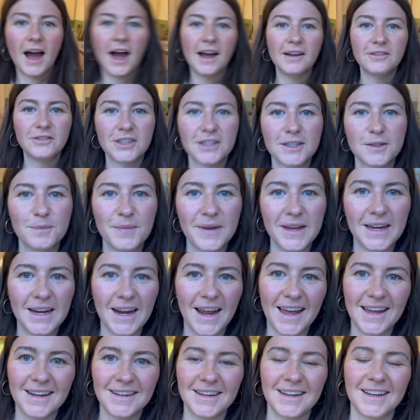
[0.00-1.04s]
I've just
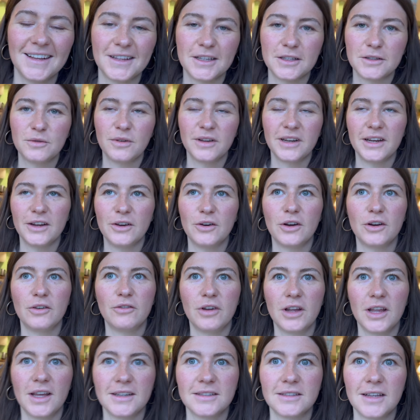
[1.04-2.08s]
been editing this video and
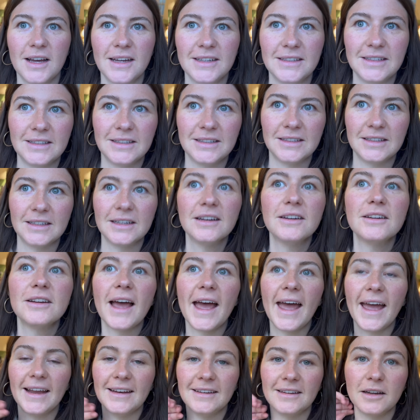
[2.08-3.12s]
realised I didn't
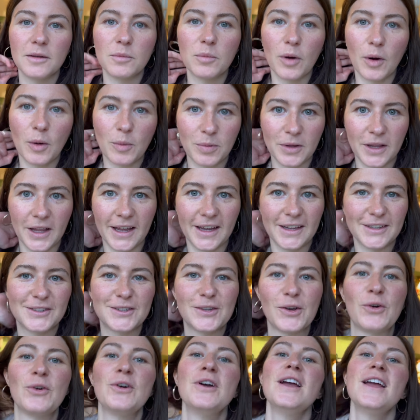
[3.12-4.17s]
end it properly.
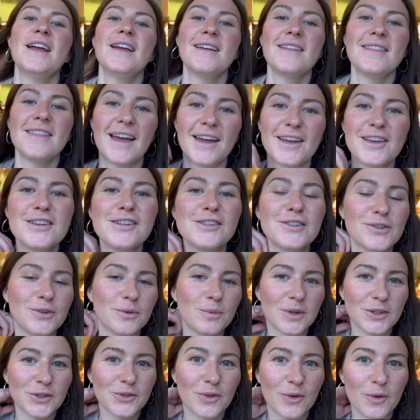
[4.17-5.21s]
So thank you so
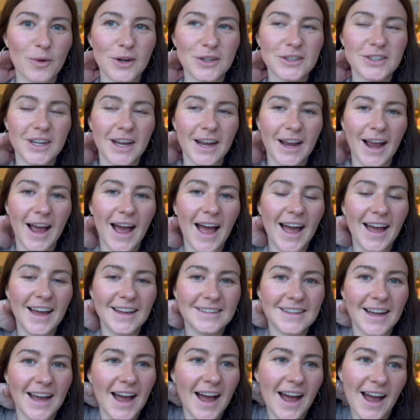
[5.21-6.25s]
much for watching
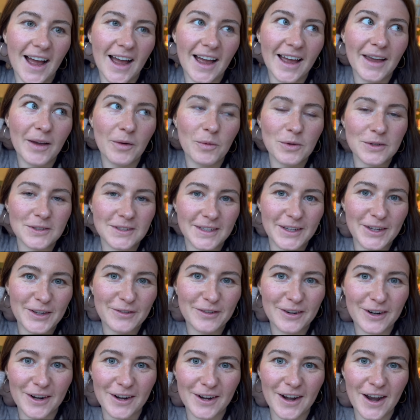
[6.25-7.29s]
and I will see you
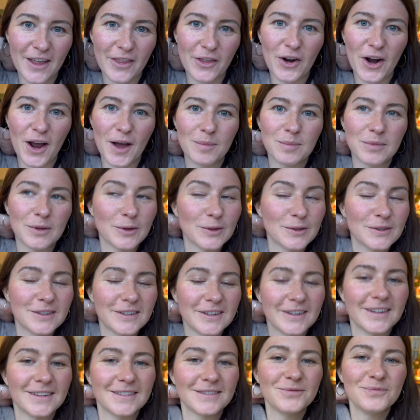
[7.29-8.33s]
for another upload
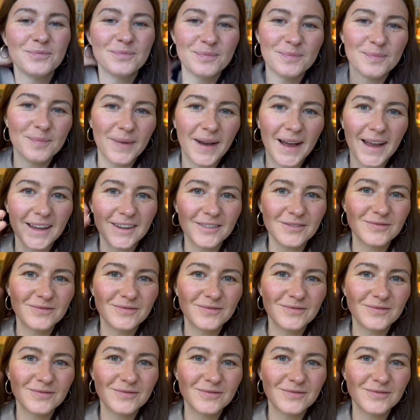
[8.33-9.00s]
soon. Bye.